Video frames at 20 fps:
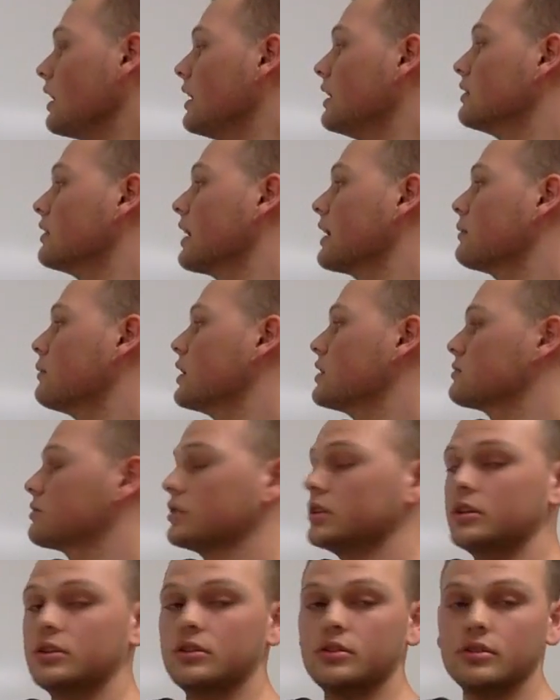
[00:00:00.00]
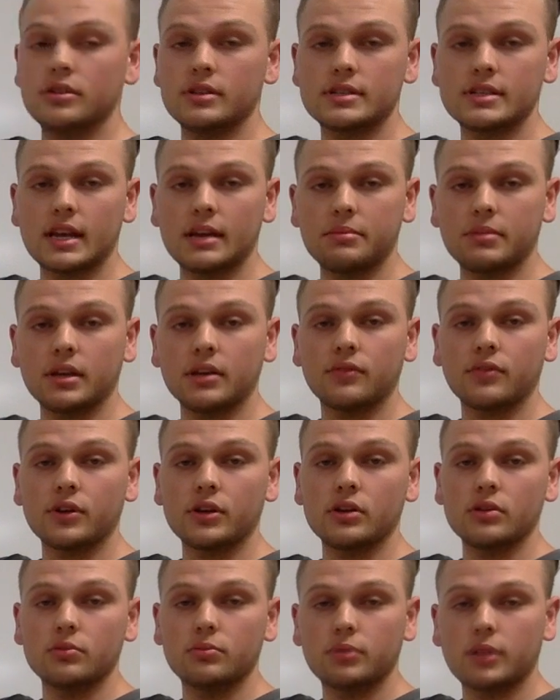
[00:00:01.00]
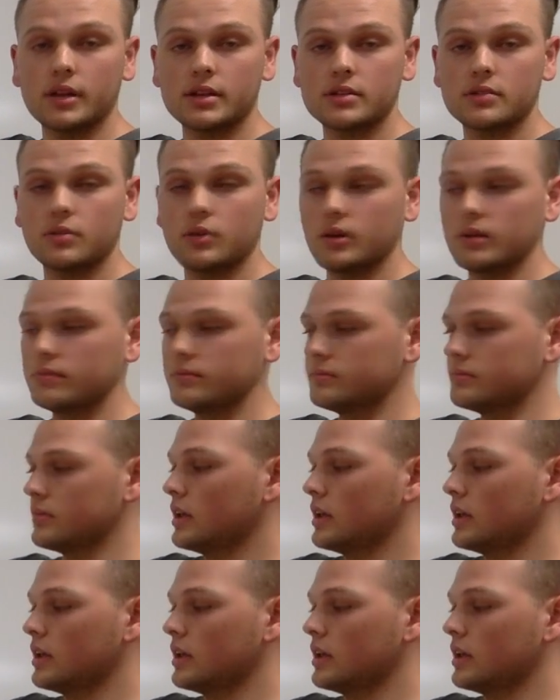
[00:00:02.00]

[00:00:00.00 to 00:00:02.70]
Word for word: And likewise, we're going to do the same thing for u plus 1,